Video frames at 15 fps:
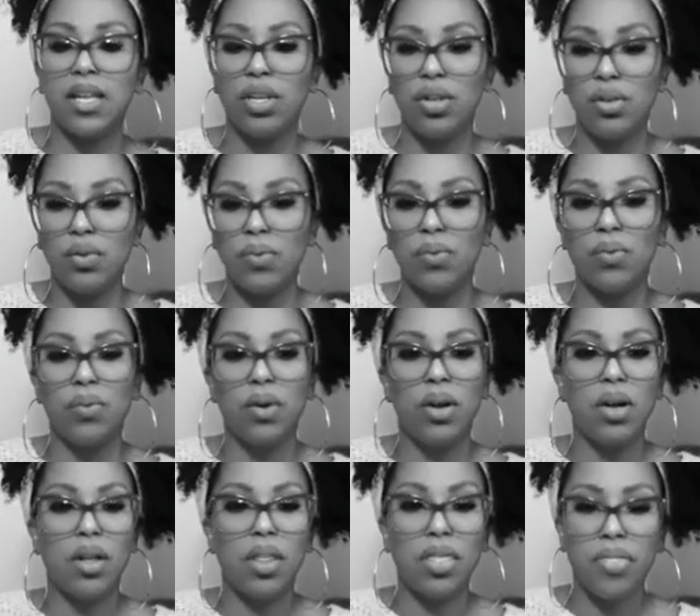you
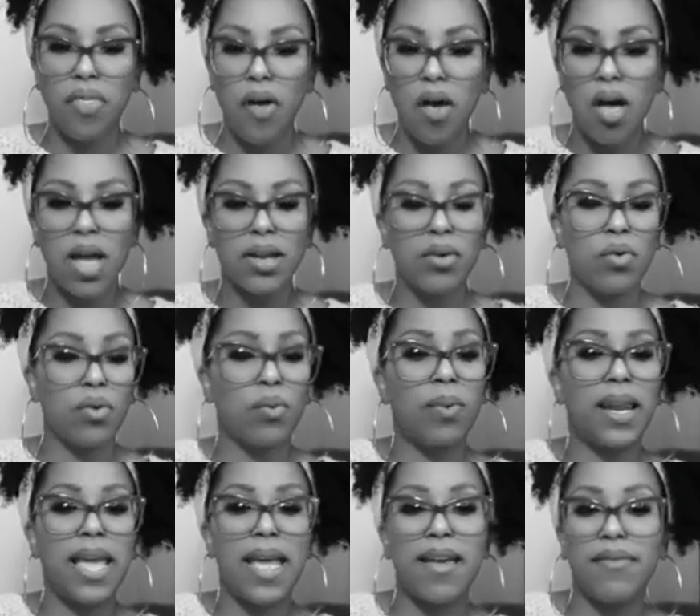thought, or
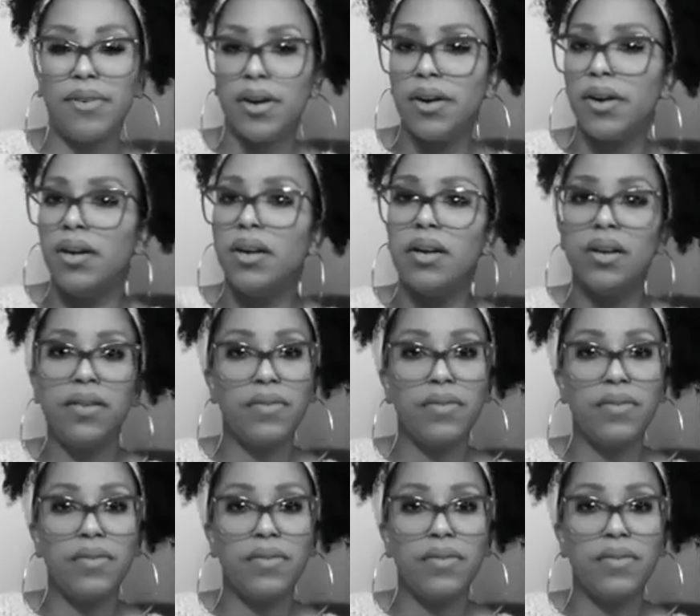whatever,